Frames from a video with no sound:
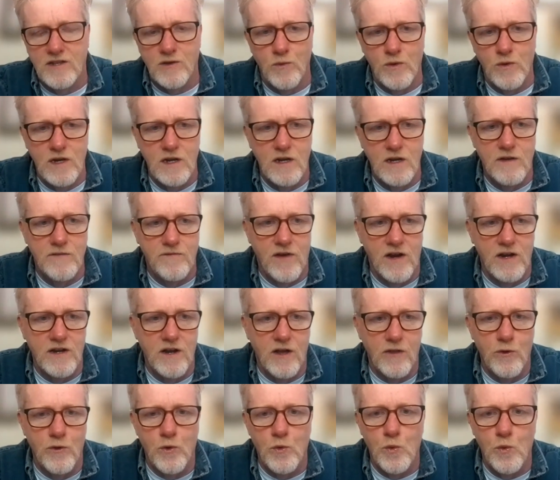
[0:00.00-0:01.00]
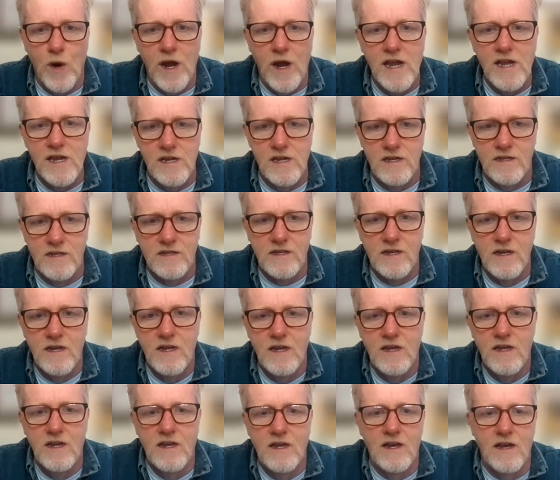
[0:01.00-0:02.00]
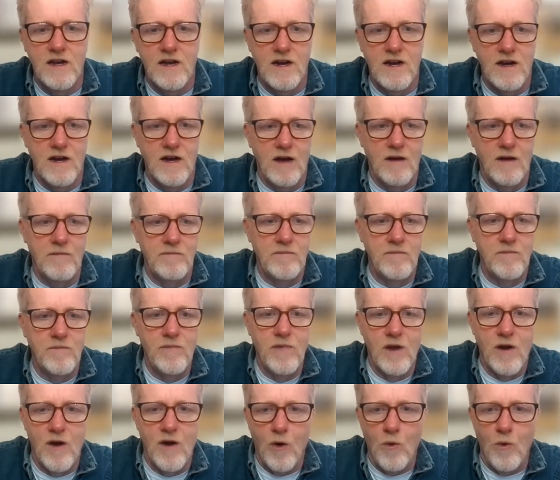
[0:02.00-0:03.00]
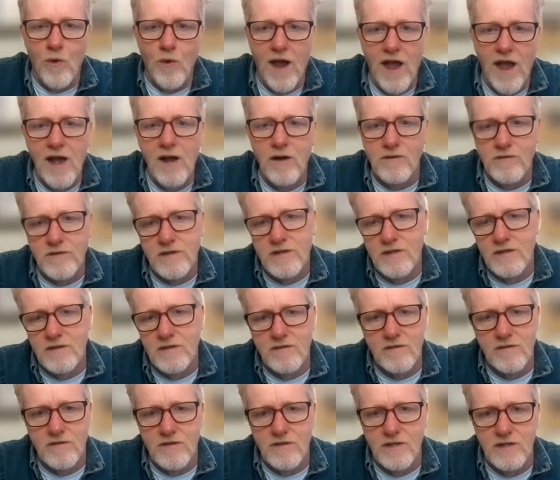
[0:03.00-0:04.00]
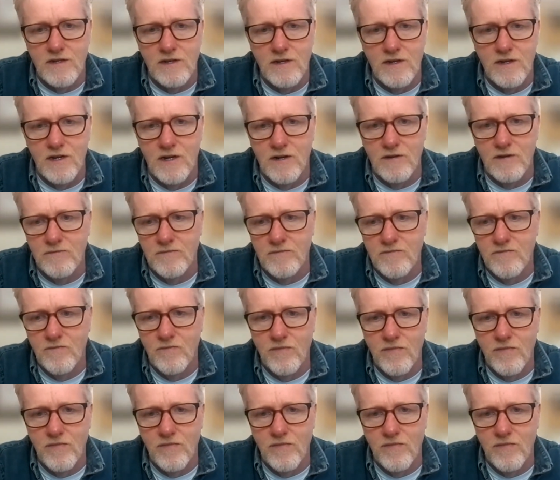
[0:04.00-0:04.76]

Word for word: So we need to find other ways um, around the, you know,